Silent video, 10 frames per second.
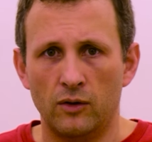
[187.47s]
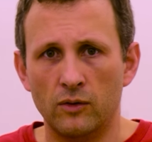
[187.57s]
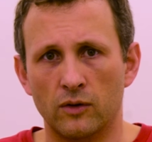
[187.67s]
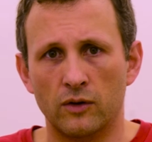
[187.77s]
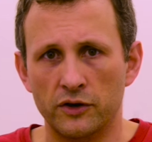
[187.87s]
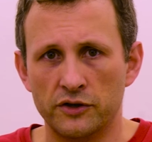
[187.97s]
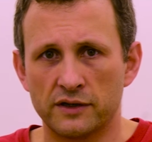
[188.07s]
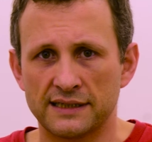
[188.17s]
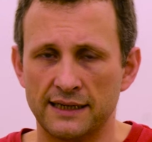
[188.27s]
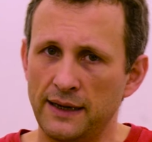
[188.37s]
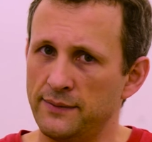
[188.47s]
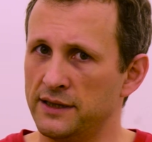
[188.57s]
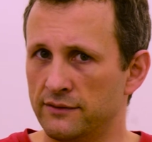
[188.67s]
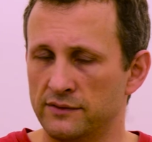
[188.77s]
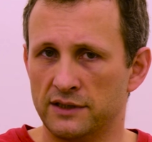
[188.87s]
Or you could say
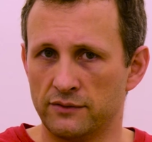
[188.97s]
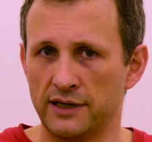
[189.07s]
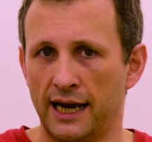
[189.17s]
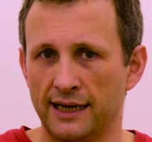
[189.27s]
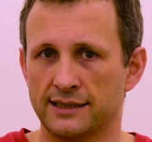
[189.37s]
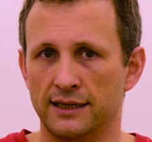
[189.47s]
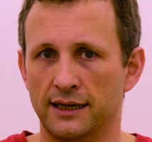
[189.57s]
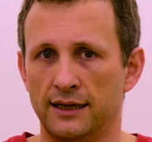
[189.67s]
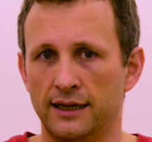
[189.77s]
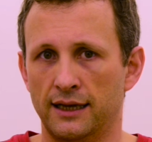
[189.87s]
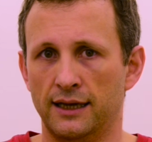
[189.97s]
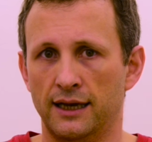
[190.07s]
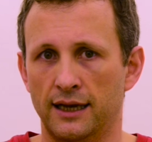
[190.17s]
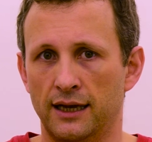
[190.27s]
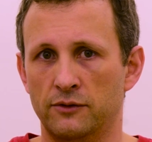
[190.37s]
maybe the
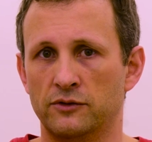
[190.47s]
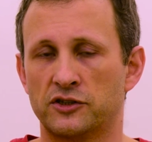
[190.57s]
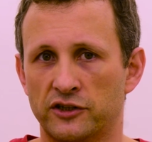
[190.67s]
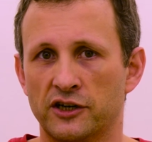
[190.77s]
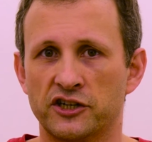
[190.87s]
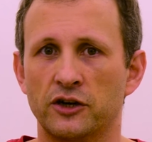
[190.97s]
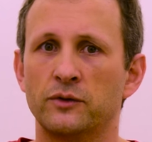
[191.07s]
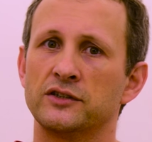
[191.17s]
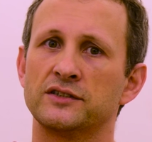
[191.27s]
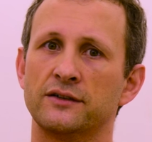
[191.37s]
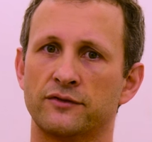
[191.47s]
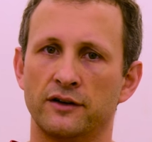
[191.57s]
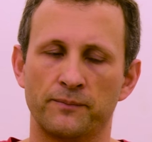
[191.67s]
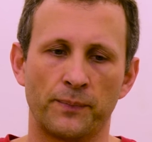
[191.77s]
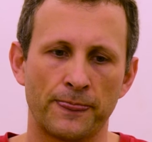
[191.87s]
reactor structure was
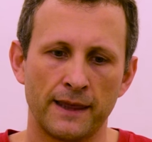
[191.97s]
different.